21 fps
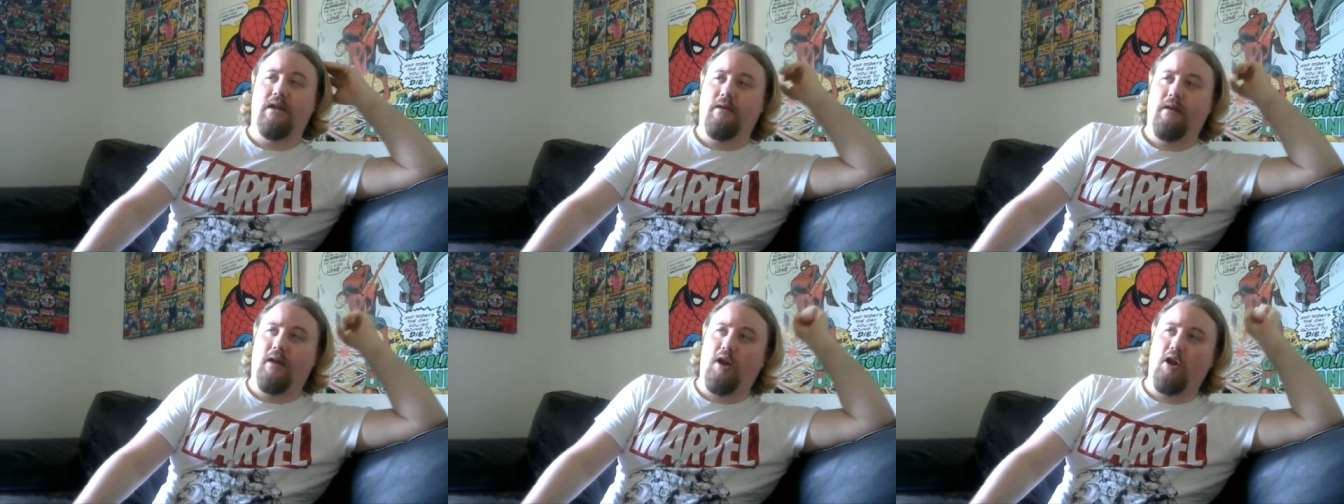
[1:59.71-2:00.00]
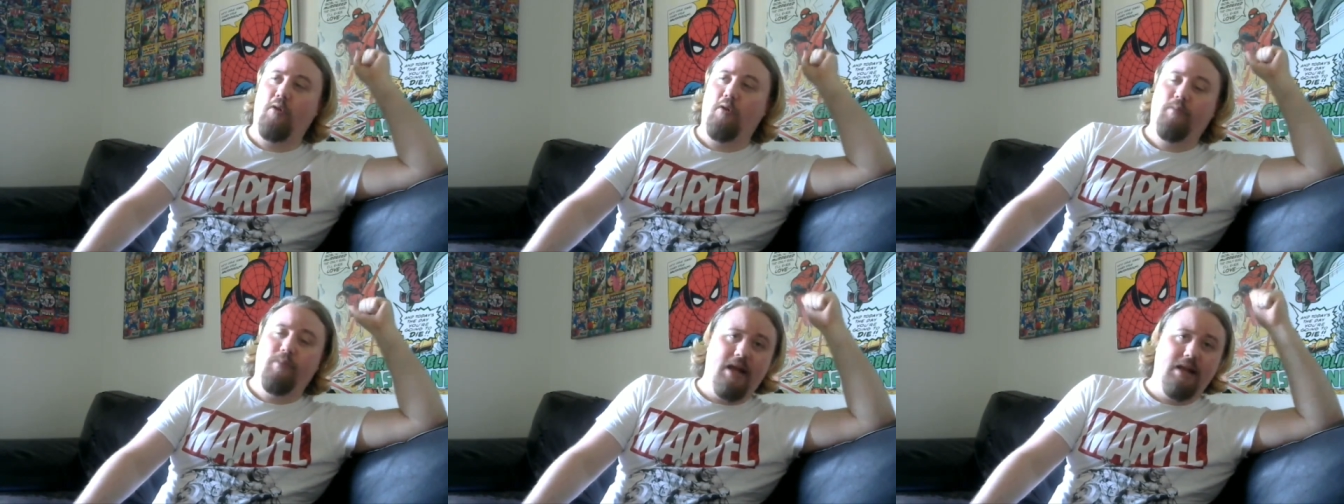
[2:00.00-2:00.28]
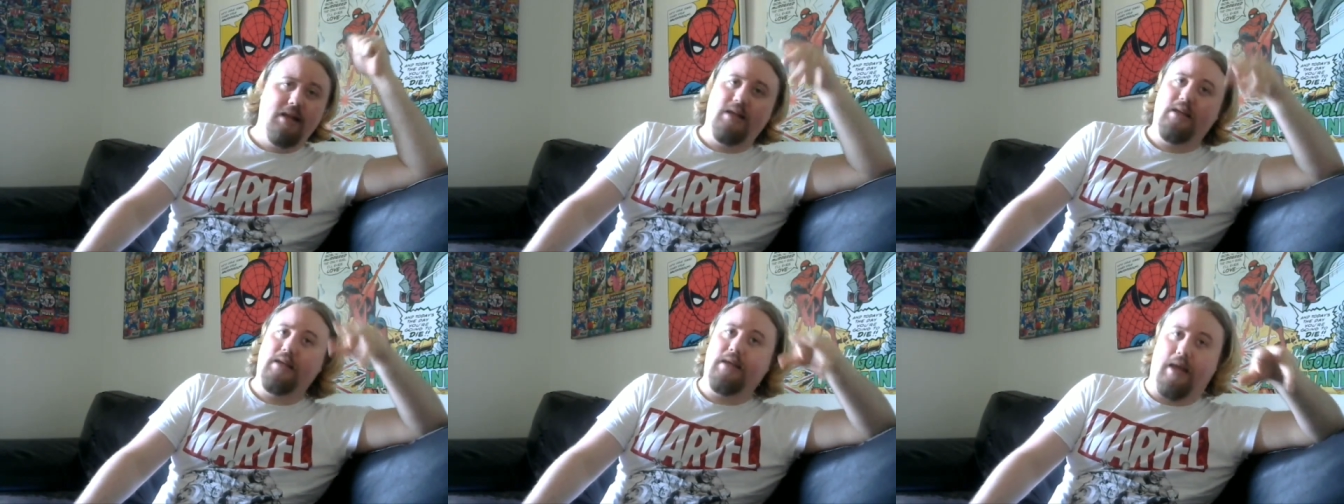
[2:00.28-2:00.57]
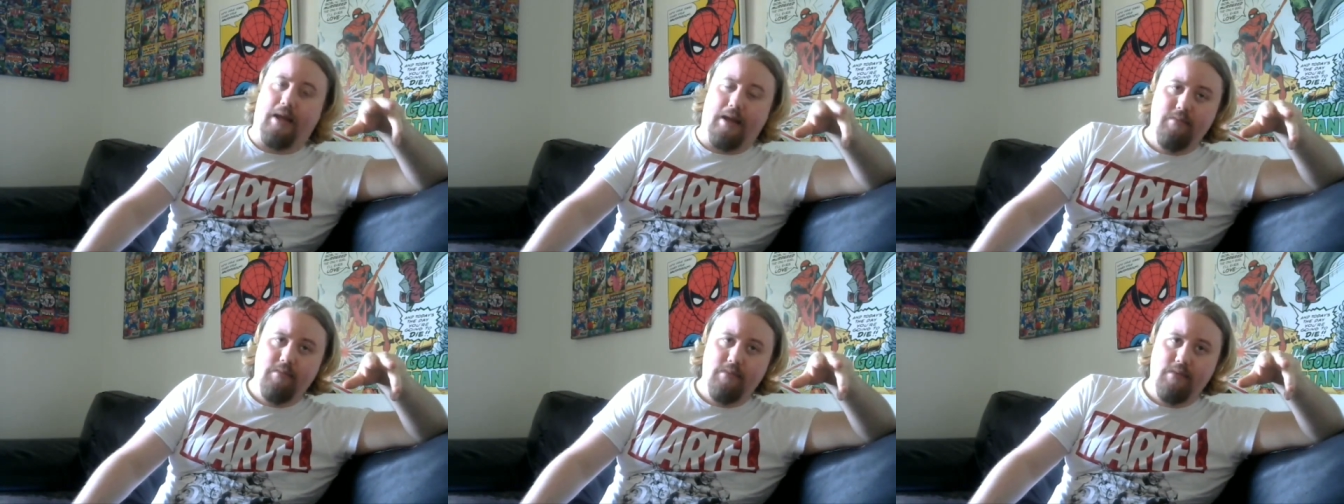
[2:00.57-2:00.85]
they're not playing the
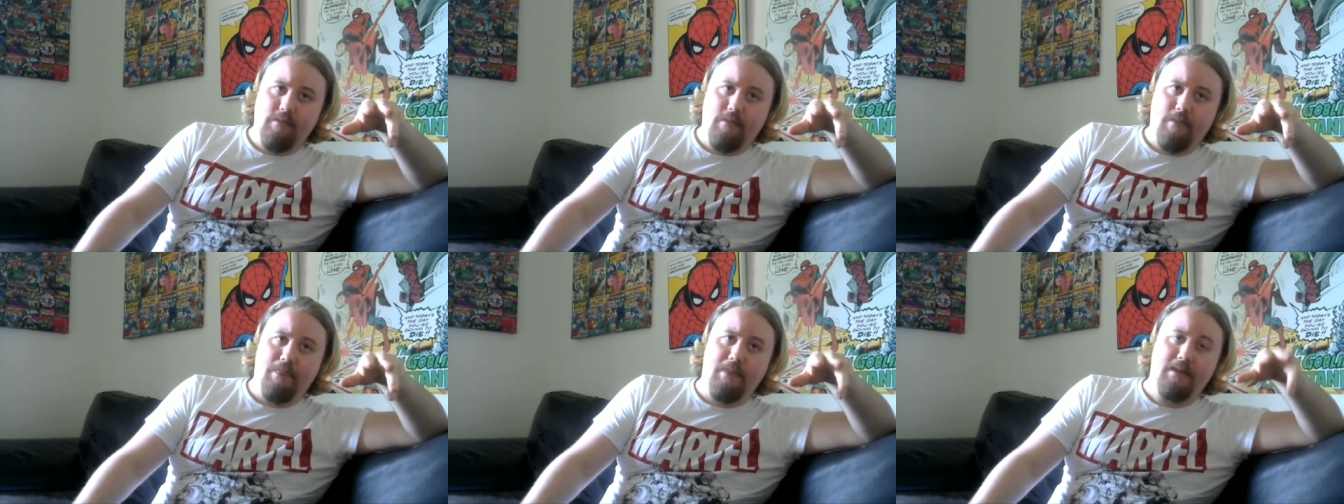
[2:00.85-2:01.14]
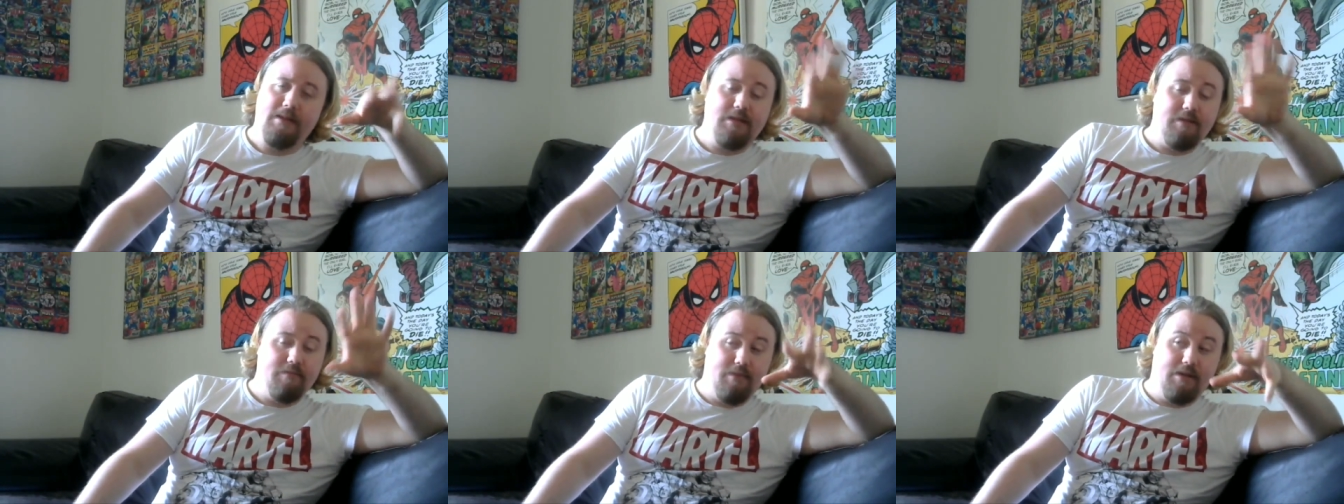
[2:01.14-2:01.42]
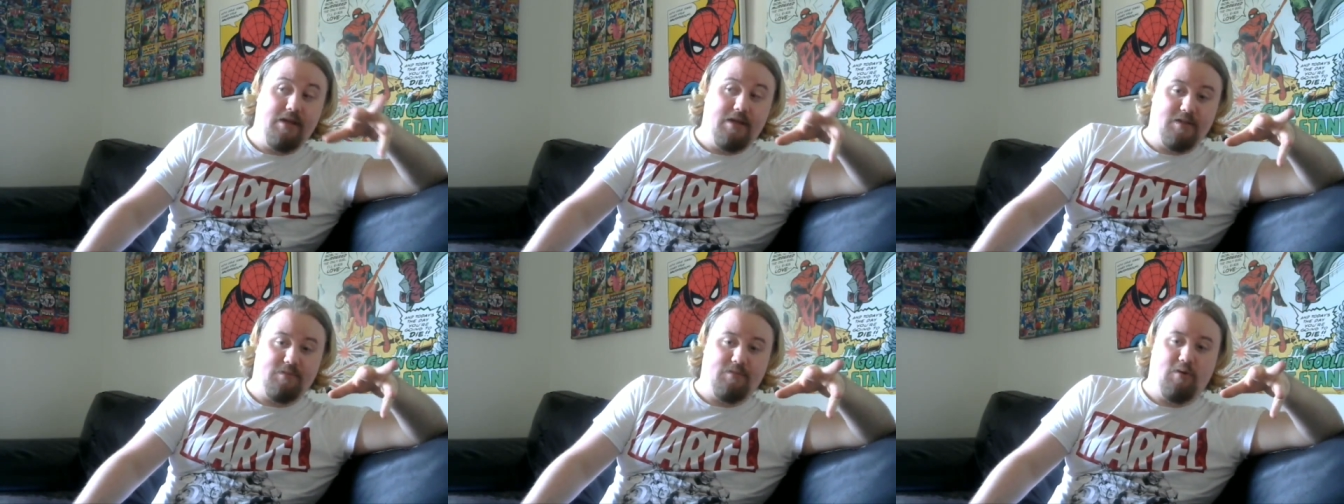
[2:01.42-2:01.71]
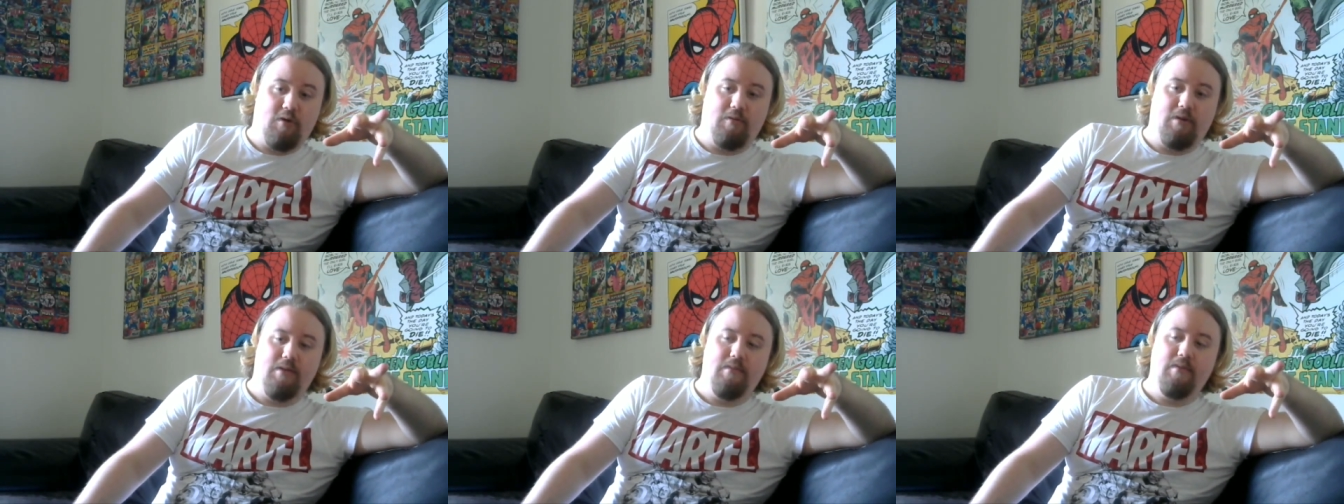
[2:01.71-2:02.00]
game. That's the biggest
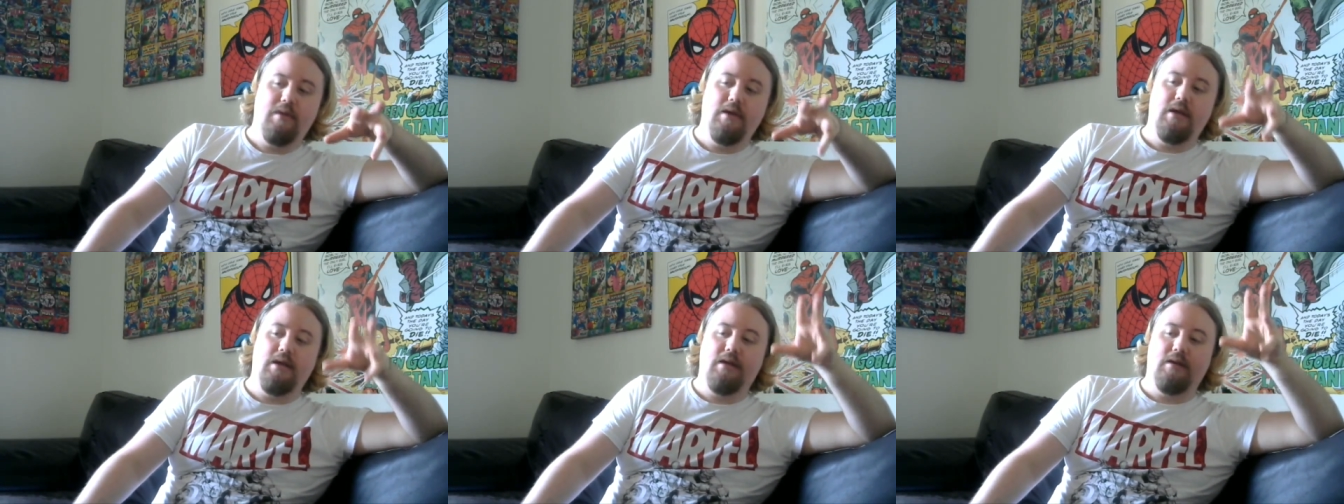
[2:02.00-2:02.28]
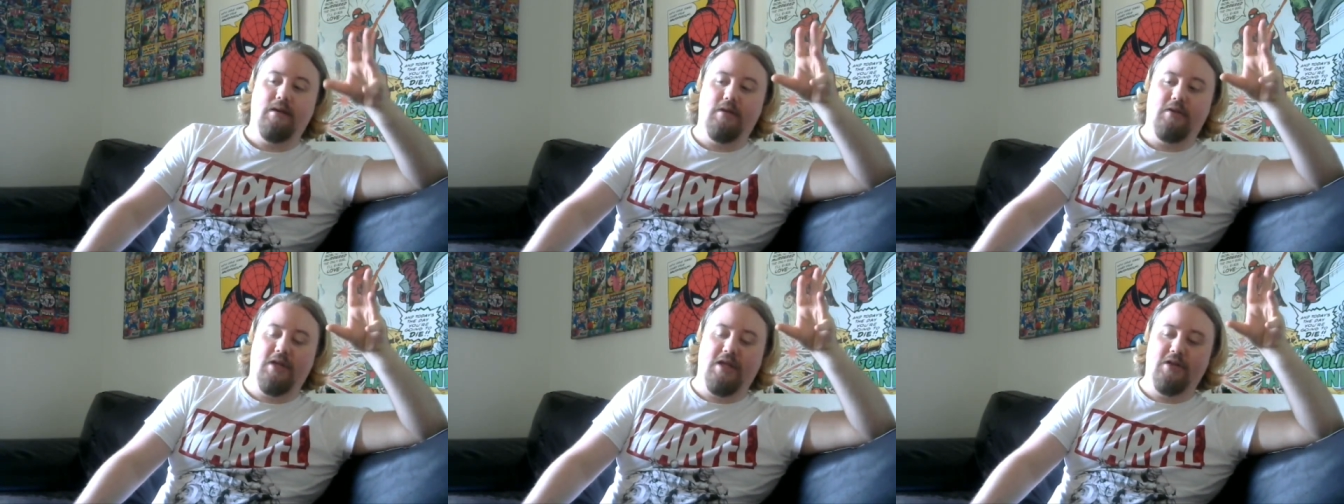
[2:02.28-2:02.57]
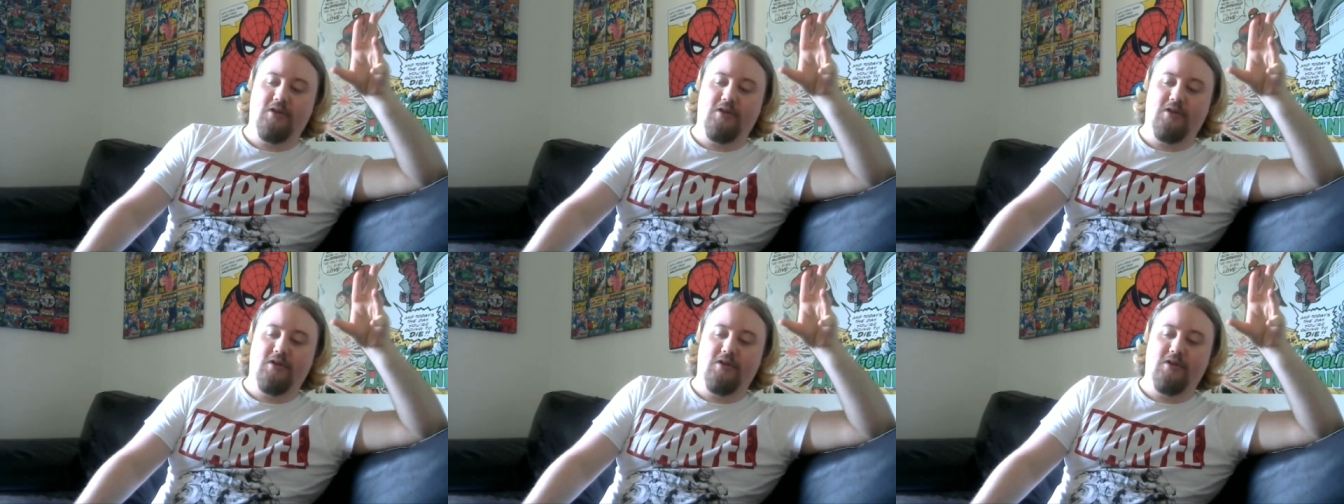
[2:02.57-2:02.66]
problem. They didn't